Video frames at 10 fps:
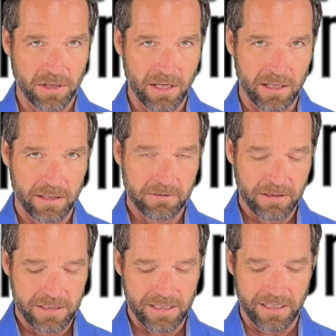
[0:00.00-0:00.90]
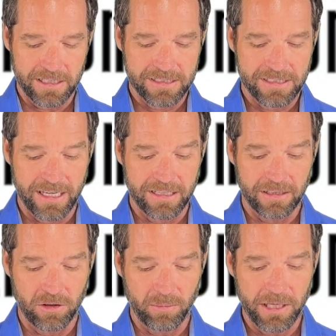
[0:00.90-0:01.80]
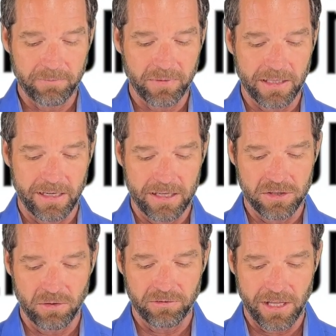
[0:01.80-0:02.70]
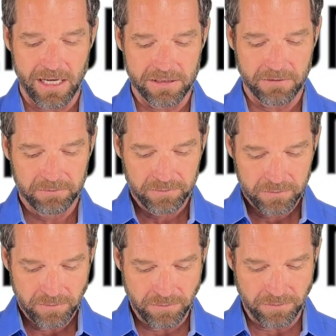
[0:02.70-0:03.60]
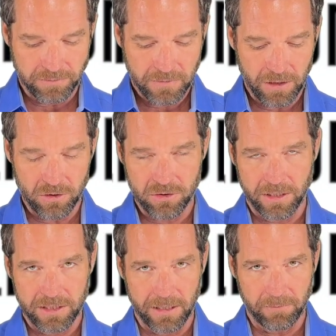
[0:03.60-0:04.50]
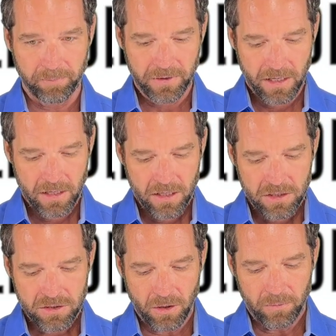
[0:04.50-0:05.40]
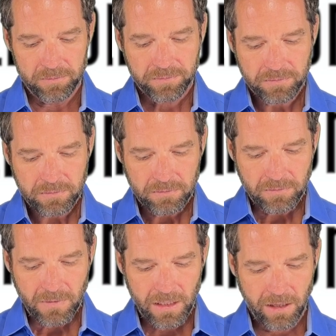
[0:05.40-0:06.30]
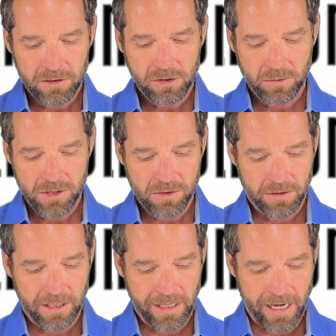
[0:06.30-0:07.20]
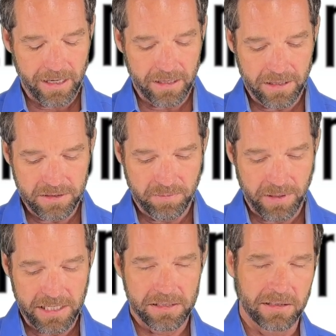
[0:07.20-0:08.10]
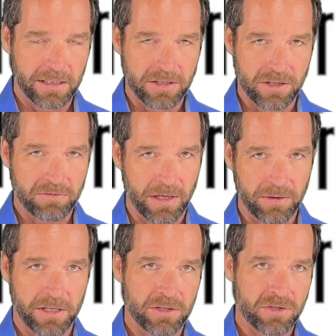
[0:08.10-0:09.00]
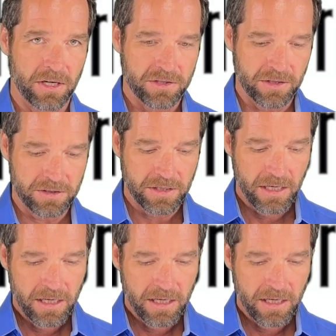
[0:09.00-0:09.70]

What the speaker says: it on, it's going to extend a little bit, and as you go flaccid, it'll shrink down. So long story short on that is basically just follow the instructions.